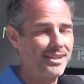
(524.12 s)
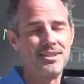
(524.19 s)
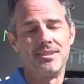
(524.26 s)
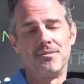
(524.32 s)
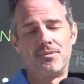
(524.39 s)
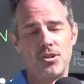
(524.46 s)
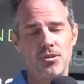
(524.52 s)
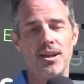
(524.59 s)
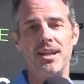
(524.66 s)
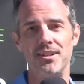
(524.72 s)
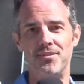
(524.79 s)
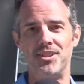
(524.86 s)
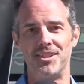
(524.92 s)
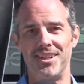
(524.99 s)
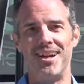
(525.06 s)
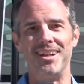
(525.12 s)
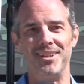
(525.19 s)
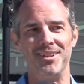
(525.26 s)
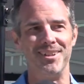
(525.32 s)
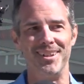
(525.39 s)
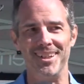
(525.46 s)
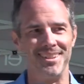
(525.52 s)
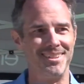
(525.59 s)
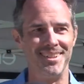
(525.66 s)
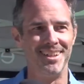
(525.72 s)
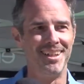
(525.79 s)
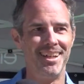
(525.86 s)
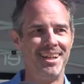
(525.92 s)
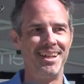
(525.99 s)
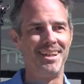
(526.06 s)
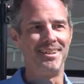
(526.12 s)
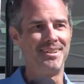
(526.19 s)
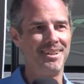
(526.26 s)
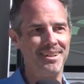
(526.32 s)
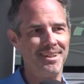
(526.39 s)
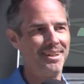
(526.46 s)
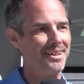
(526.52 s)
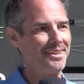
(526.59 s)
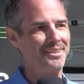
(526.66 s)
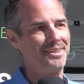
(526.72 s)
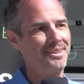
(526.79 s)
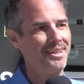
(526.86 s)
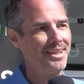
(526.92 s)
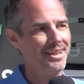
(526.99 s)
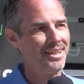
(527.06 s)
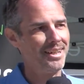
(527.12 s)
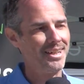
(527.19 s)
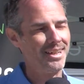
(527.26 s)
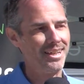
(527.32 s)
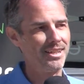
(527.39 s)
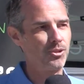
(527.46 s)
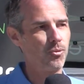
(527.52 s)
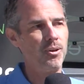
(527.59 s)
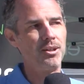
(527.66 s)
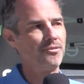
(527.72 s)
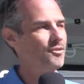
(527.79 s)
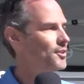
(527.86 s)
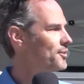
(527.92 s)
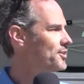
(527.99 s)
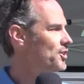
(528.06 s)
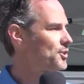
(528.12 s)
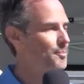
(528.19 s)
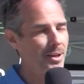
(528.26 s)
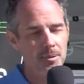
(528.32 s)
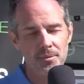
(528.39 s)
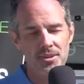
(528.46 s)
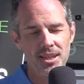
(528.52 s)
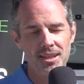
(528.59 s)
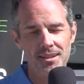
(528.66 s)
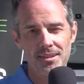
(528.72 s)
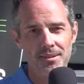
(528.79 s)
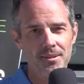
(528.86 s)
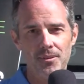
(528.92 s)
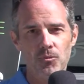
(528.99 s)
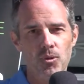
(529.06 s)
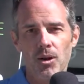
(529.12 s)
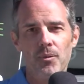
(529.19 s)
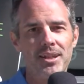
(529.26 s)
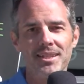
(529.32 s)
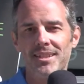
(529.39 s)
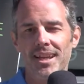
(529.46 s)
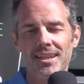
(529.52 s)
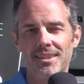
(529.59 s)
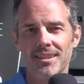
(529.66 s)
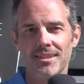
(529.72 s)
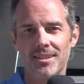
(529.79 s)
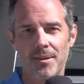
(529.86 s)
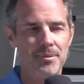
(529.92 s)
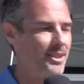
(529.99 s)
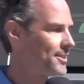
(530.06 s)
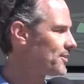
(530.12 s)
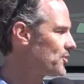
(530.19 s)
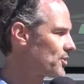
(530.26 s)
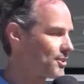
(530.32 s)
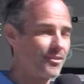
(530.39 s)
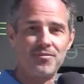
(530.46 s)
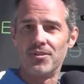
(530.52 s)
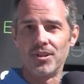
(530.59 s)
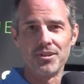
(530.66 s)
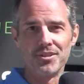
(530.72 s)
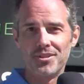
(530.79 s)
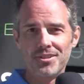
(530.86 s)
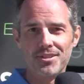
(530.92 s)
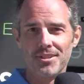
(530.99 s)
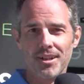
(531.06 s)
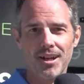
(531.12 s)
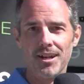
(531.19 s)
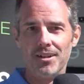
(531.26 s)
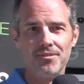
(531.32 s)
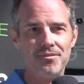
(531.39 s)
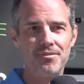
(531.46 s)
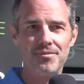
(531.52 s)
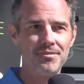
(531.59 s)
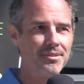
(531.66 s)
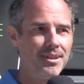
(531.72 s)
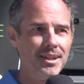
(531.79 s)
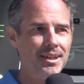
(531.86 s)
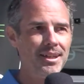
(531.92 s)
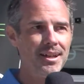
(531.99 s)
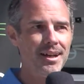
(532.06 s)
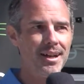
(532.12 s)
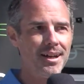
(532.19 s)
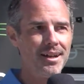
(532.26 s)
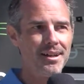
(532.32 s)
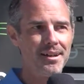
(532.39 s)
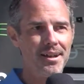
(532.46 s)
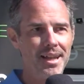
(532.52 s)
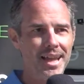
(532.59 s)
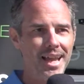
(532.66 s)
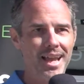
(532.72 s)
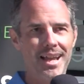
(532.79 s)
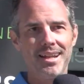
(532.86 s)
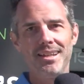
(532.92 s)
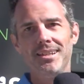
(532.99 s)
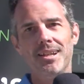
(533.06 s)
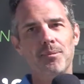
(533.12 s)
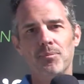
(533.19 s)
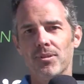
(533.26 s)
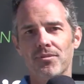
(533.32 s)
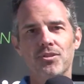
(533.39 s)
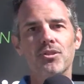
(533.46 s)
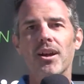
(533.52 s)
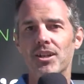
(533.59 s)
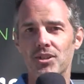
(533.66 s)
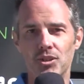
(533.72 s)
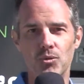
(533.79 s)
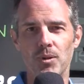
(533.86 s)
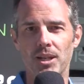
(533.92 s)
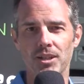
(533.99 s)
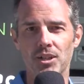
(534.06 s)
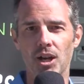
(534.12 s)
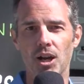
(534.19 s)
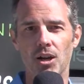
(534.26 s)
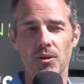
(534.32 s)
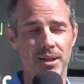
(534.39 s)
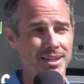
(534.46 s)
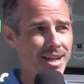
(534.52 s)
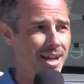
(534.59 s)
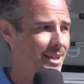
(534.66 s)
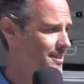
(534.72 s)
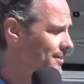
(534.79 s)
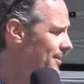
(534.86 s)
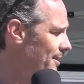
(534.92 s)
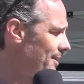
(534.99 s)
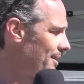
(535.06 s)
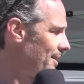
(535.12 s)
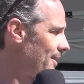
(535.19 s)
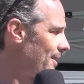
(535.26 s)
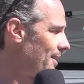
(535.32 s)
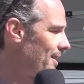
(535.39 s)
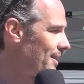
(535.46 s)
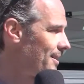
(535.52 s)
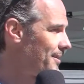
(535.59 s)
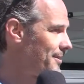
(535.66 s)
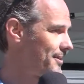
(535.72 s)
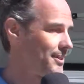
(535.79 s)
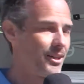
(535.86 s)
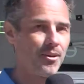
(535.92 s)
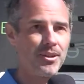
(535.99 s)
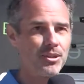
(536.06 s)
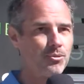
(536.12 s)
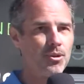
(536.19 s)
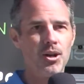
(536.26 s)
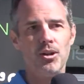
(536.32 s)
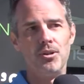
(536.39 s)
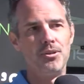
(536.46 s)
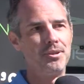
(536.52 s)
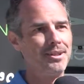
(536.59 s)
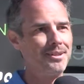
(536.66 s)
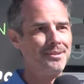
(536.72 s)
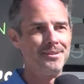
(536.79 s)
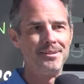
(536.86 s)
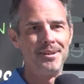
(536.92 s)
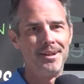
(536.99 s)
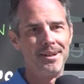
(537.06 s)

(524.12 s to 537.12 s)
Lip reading: a creative designer, it's wonderful to just be able to think where we could take this. I mean, this is just the first of any number of directions we could go, and not, on the road and